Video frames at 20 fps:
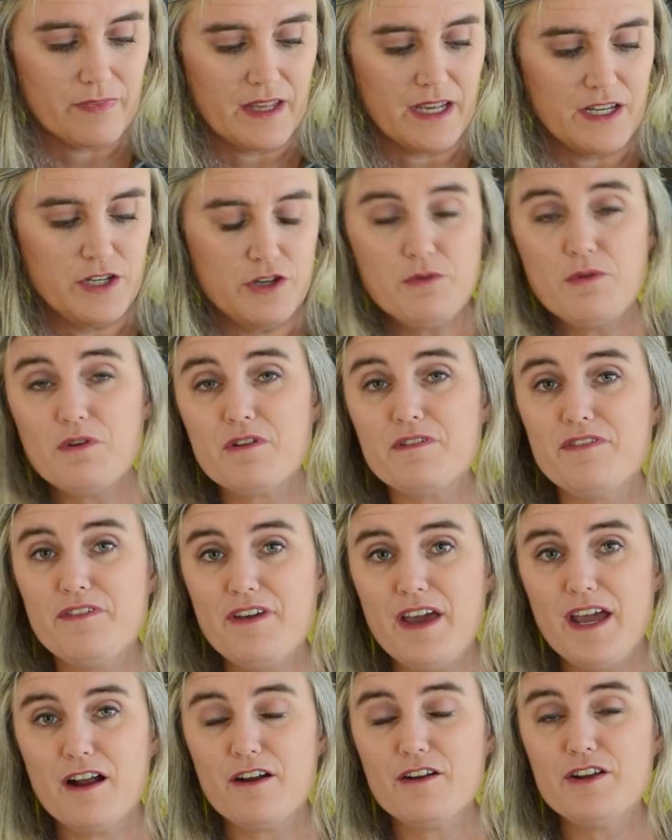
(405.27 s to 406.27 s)
and you were
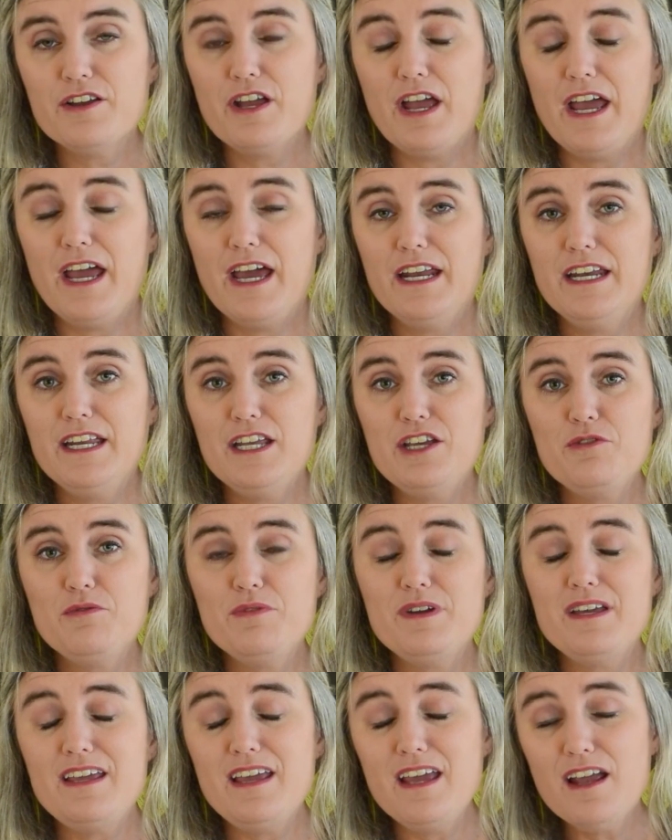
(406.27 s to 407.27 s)
there, and you
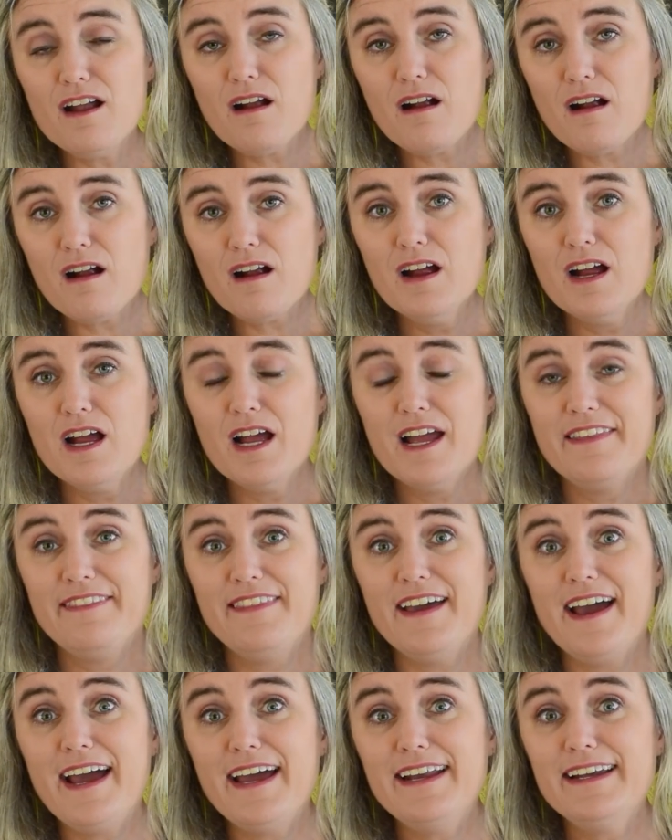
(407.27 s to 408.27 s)
hear
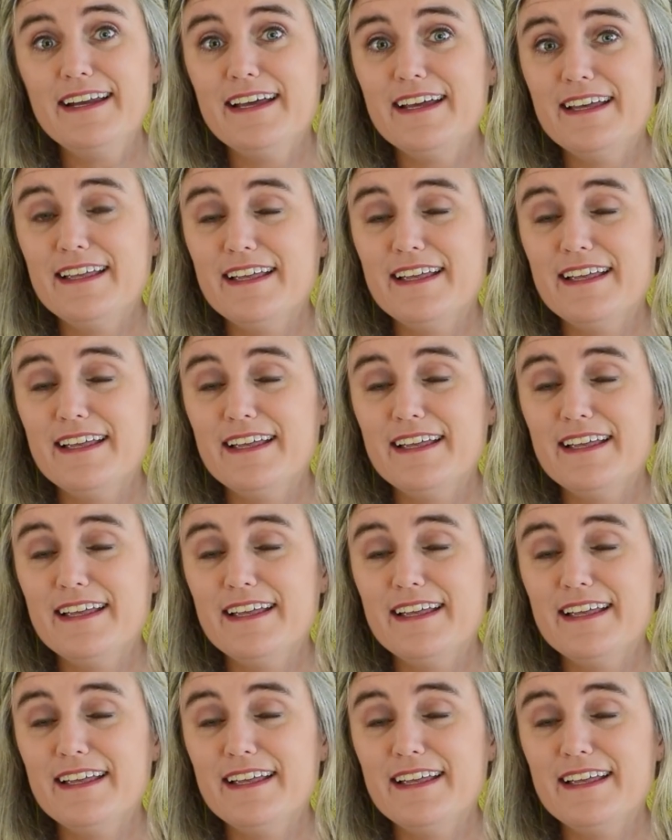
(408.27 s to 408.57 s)
that